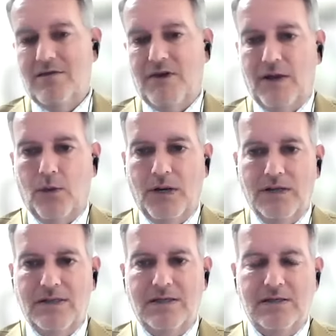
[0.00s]
In fact, the
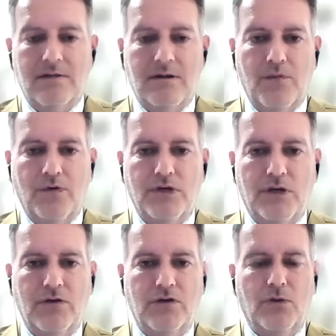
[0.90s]
witness is a
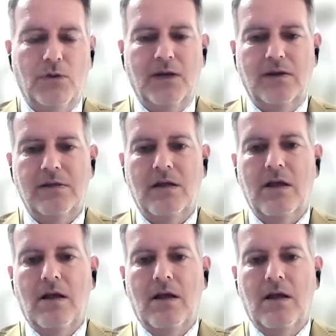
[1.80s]
prosecution witness,